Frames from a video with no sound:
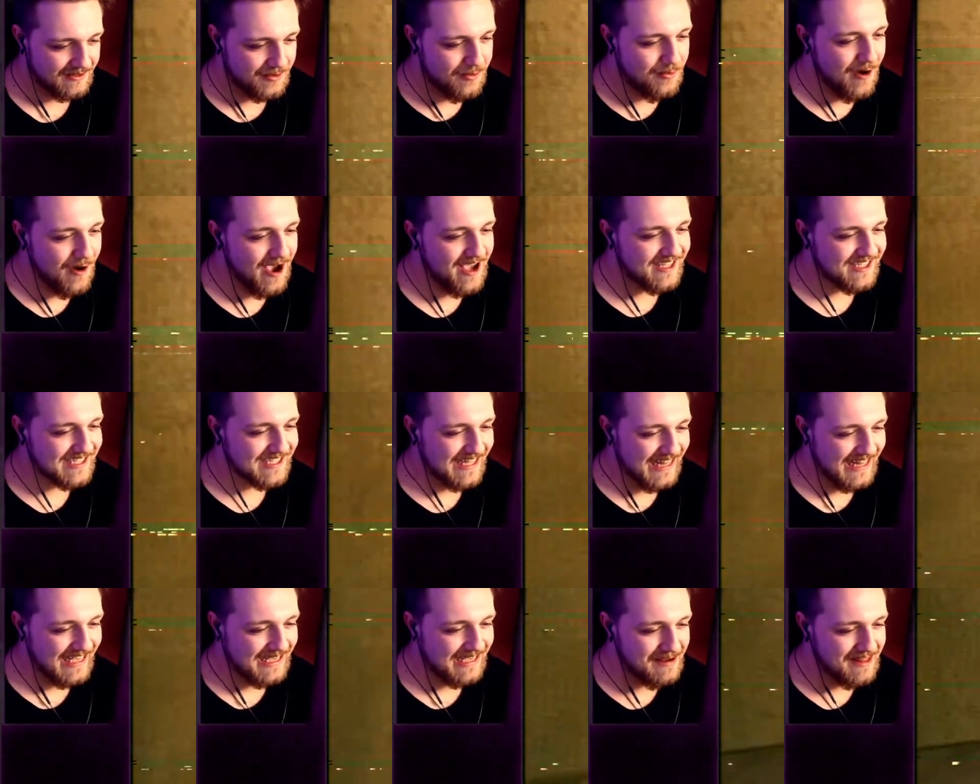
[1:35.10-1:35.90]
Wait,
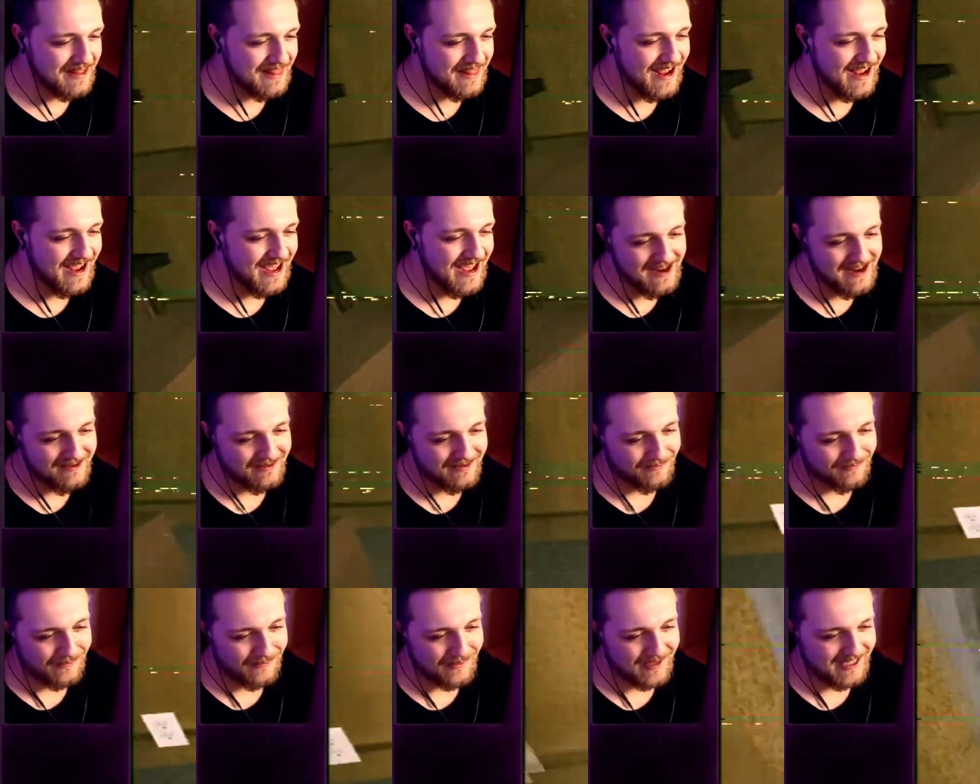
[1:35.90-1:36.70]
Liam in there?
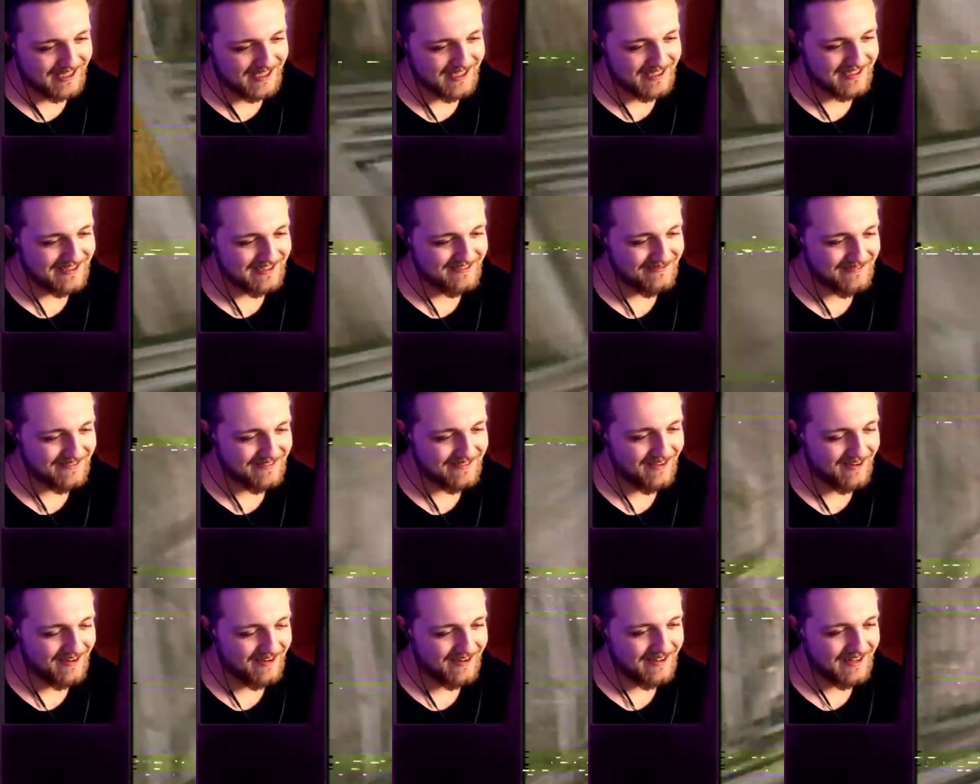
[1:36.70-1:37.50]
Just fucking
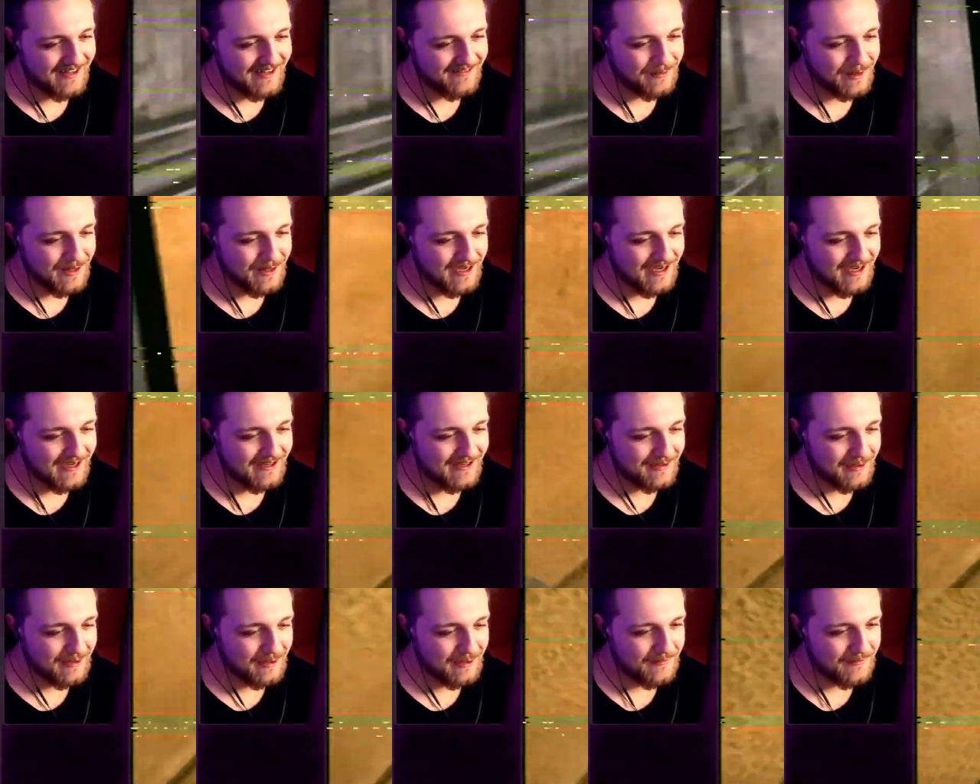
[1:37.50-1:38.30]
on, uh, with a
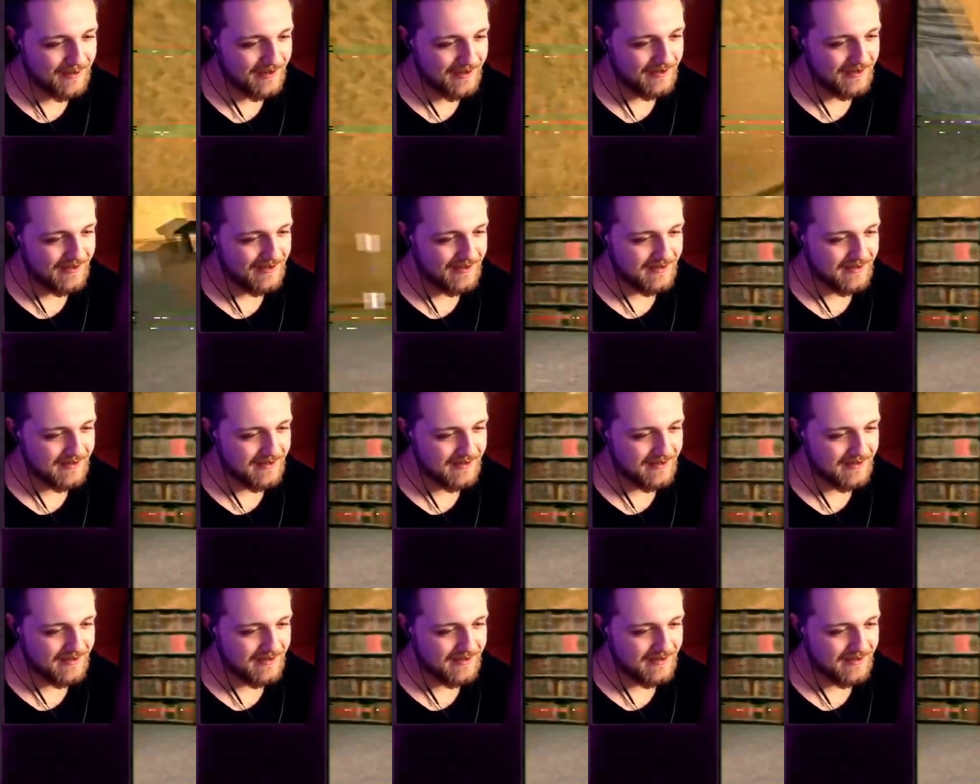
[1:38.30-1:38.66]
hangover.